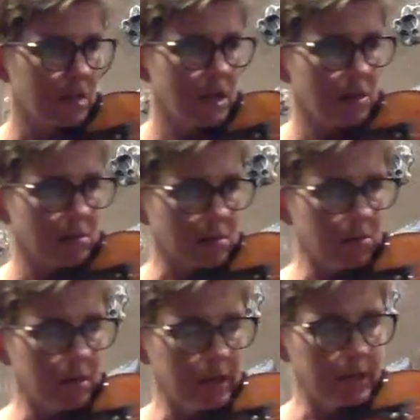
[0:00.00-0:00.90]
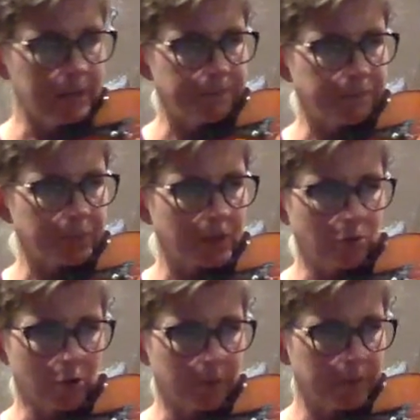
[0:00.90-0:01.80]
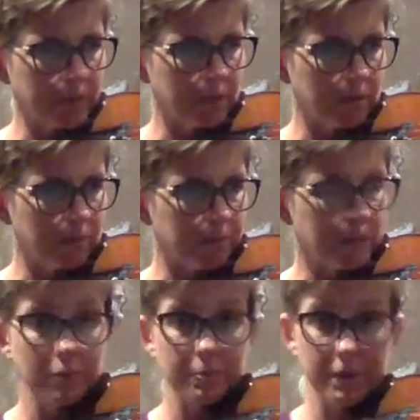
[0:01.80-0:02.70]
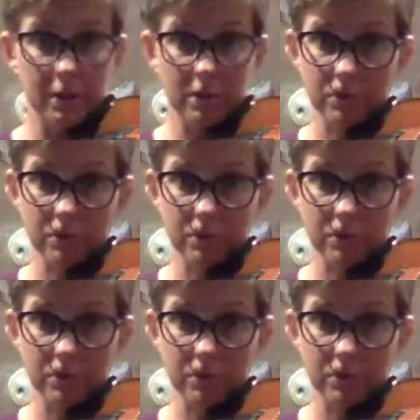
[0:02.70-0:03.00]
So normally B would be